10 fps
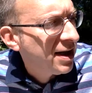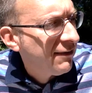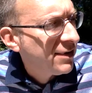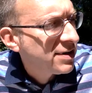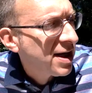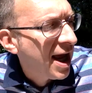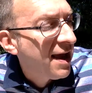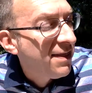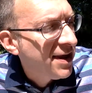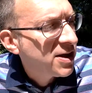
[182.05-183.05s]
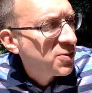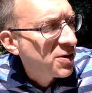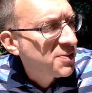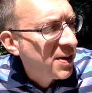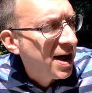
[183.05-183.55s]
Davis. And this
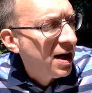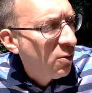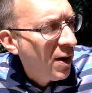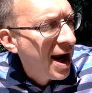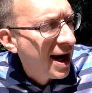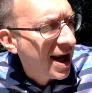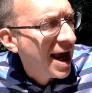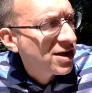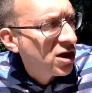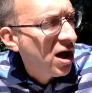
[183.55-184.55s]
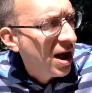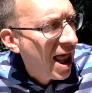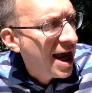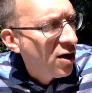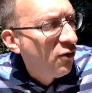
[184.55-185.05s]
was being awake, and I saw a
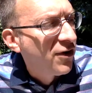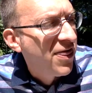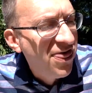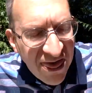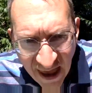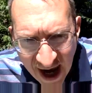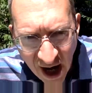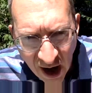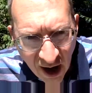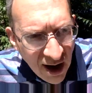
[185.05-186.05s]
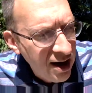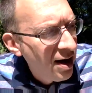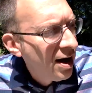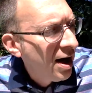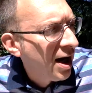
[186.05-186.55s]
light over there,
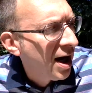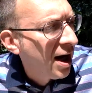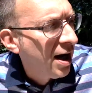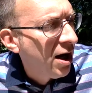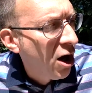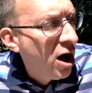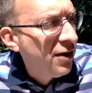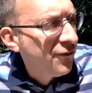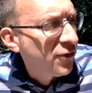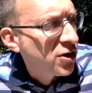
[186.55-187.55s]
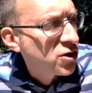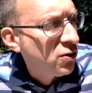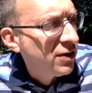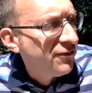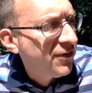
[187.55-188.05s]
on for a
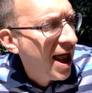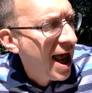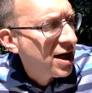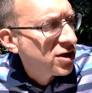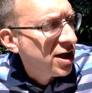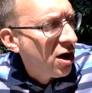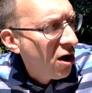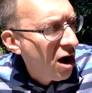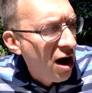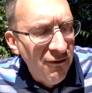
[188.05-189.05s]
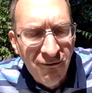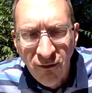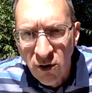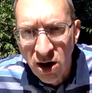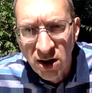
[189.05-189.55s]
short flash and off
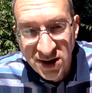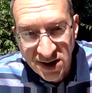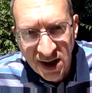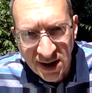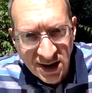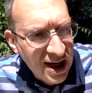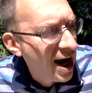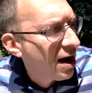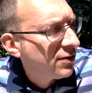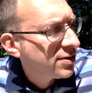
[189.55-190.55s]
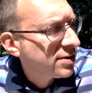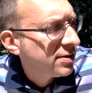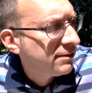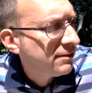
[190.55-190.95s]
for 6 counts.